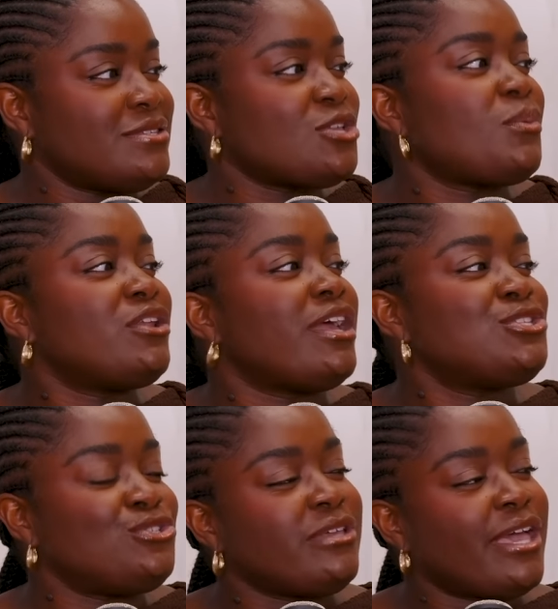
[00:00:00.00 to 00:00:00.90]
So when I
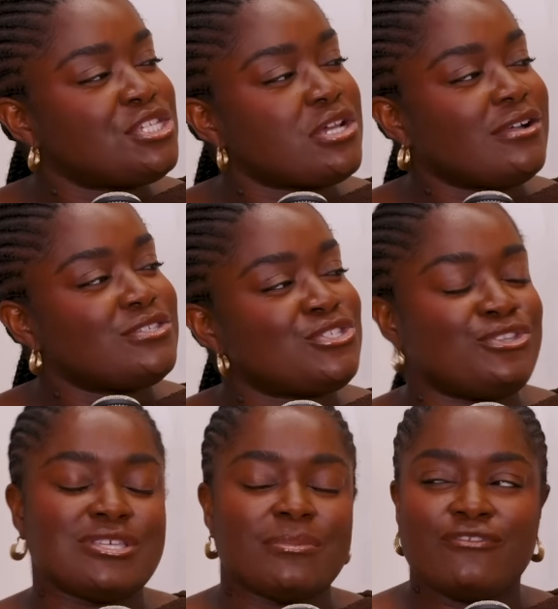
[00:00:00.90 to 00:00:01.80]
do get a chance to do
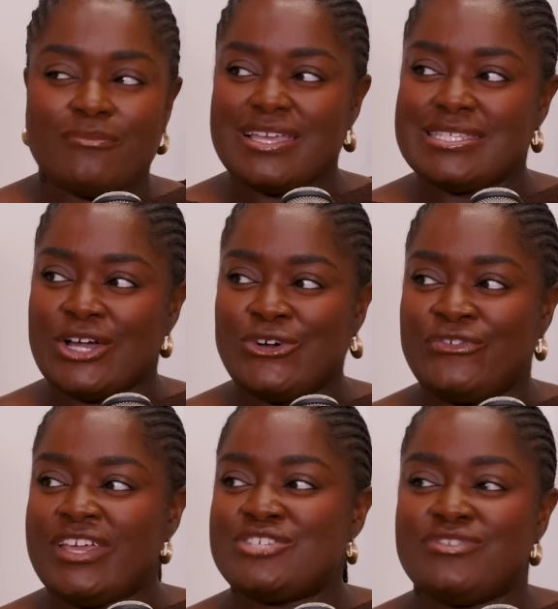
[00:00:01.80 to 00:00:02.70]
something for
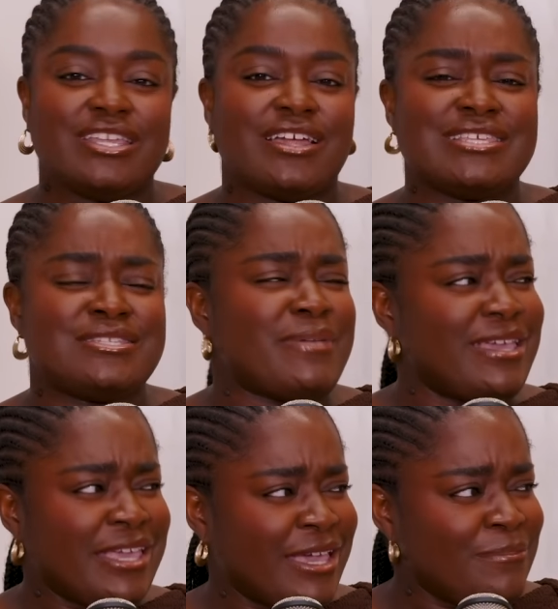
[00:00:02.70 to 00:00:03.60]
myself, it is really nice to
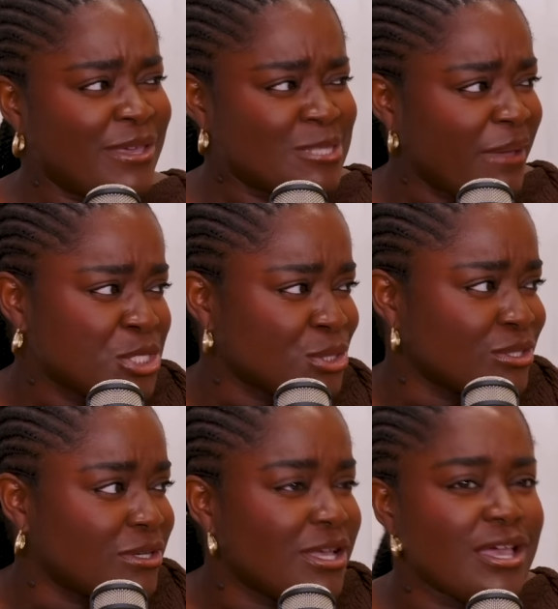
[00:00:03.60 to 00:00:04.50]
make it a bit special.